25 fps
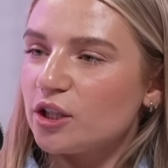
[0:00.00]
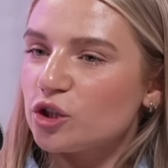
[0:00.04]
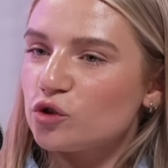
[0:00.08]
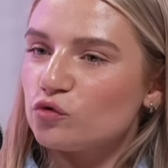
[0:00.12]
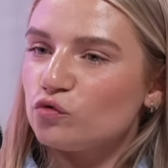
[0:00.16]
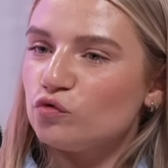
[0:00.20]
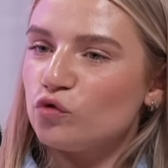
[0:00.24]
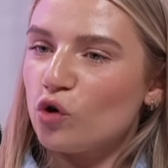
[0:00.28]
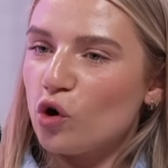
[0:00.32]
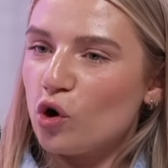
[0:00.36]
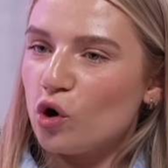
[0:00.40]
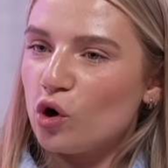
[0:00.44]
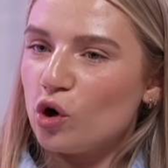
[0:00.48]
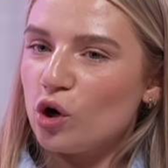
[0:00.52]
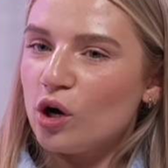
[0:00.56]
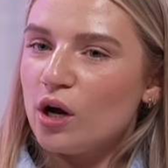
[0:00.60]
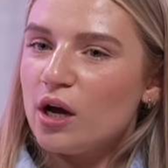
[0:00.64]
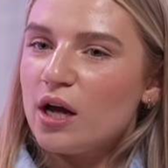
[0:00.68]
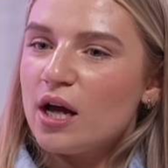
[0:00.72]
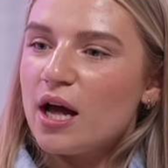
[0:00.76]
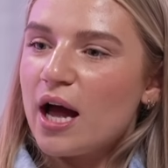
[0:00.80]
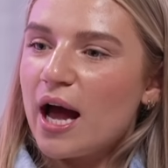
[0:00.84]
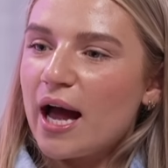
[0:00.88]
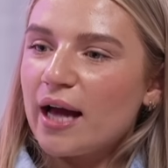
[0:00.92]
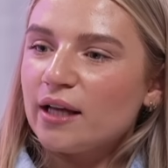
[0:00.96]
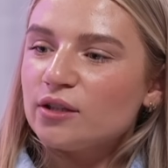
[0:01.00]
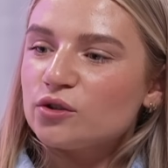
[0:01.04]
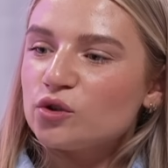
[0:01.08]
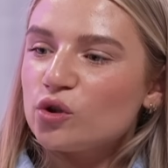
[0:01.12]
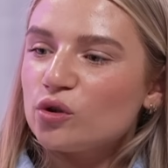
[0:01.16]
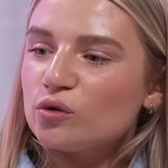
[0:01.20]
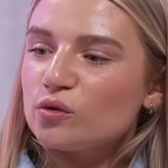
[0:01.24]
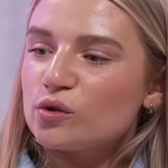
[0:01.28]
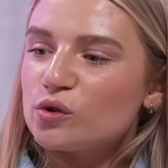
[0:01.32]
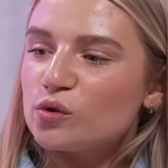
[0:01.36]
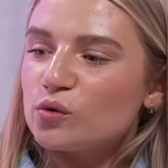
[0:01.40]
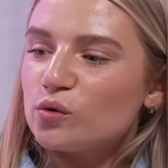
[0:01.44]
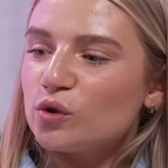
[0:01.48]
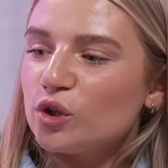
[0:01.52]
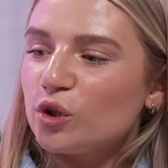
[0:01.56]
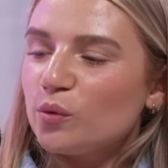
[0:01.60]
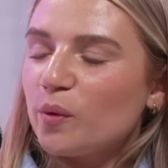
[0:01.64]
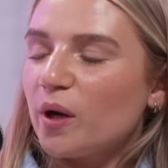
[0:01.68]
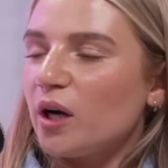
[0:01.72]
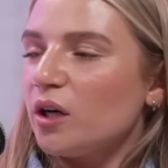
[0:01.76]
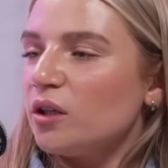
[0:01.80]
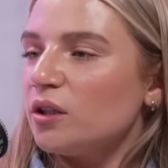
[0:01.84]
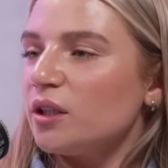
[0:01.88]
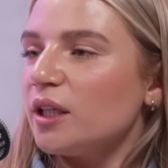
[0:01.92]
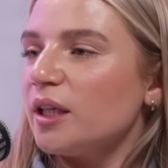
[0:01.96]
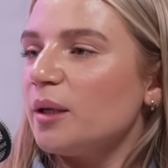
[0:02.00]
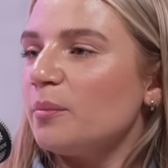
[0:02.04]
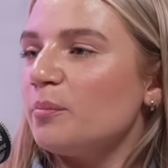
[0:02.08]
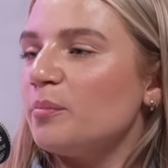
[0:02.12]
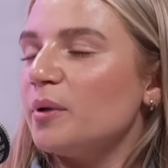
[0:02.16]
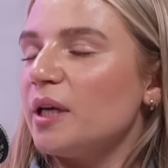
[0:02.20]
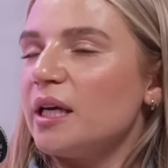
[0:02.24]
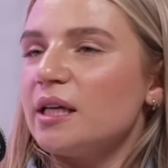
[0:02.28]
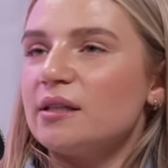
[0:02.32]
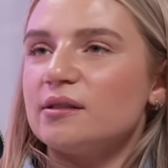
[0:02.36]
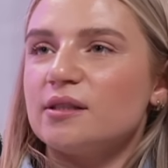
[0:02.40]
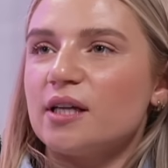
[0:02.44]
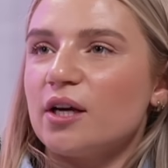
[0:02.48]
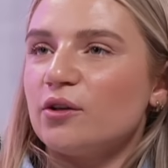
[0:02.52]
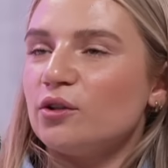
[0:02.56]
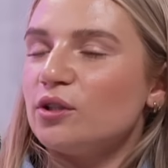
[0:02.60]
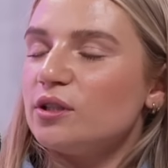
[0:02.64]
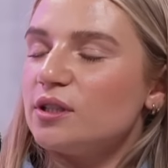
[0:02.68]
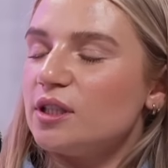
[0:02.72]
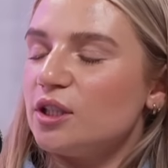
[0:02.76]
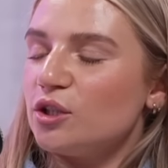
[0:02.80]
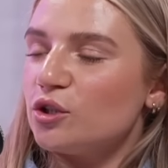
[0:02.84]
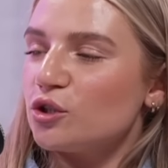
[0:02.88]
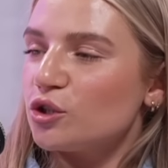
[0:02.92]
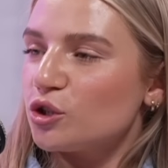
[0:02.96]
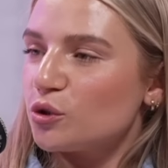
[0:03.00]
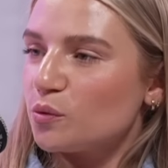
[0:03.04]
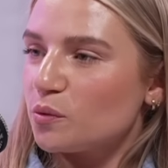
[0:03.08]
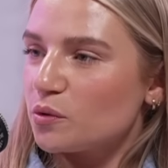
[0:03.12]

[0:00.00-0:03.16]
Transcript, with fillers: It's raw. And also, you weren't like breaking down in tears.